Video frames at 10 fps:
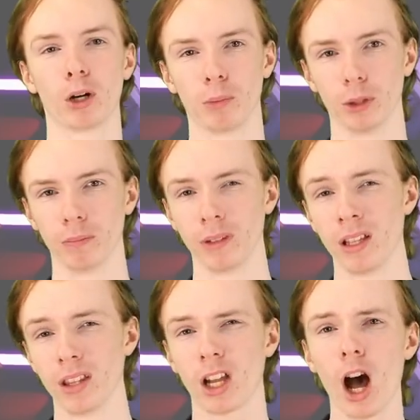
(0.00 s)
purple.
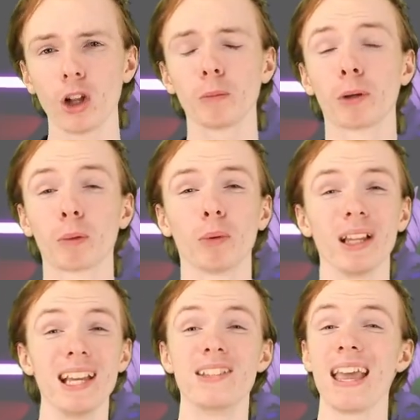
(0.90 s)
The color
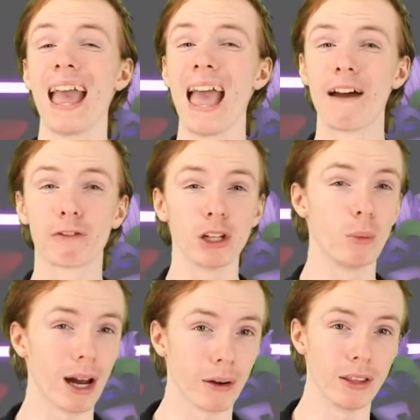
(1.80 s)
purple is
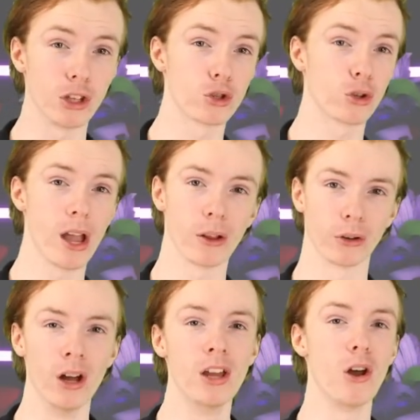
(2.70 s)
everywhere in this
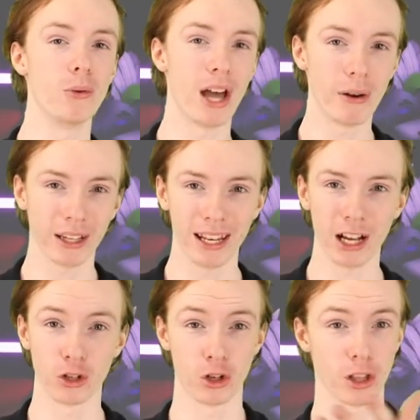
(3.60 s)
trailer, no doubt a
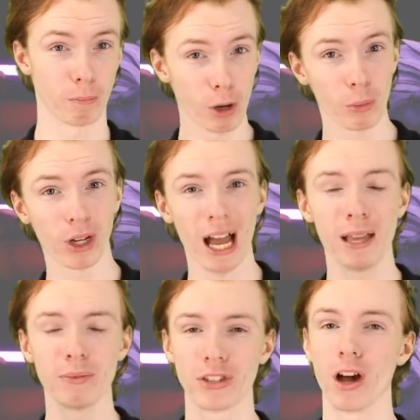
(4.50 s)
connection to the purple guy
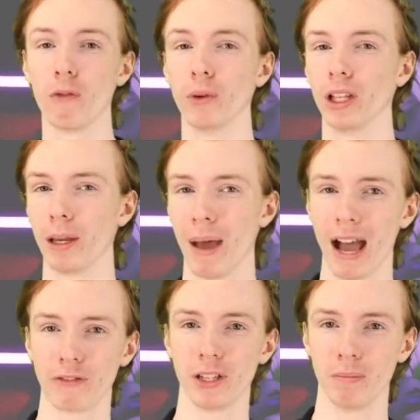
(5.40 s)
himself, William
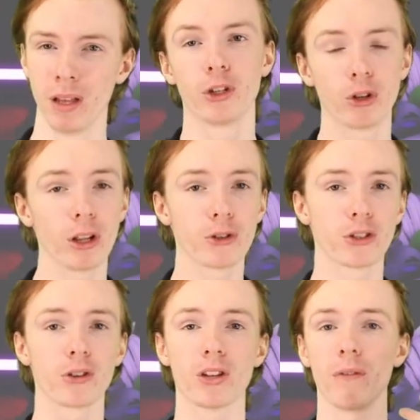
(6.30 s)
Afton. The trailer
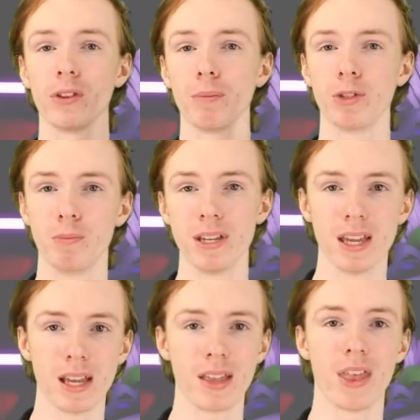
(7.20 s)
starts off with him
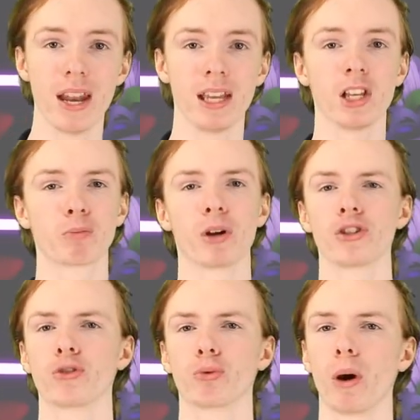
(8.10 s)
speaking and then he is
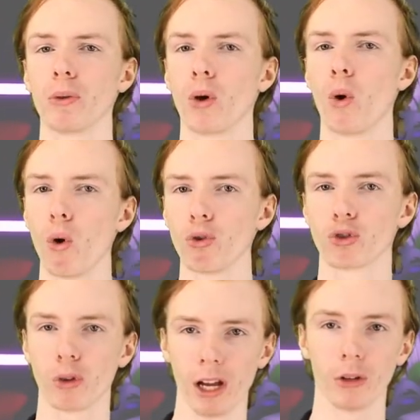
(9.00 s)
present throughout the whole
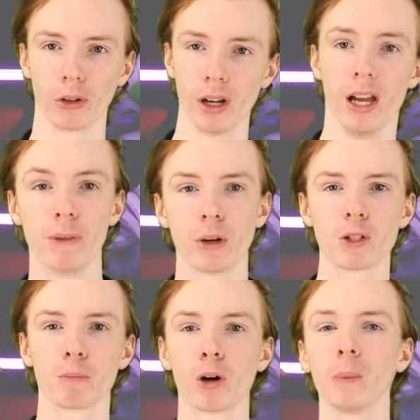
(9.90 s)
trailer. There
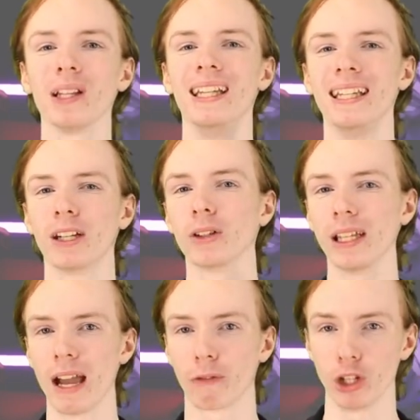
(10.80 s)
is purple in
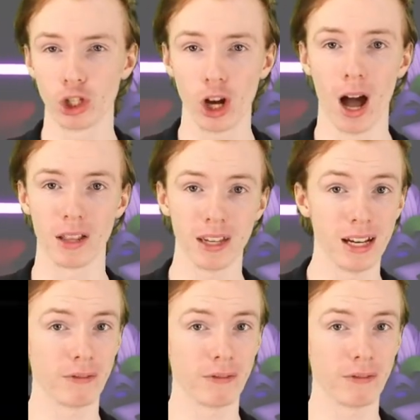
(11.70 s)
nearly every shot,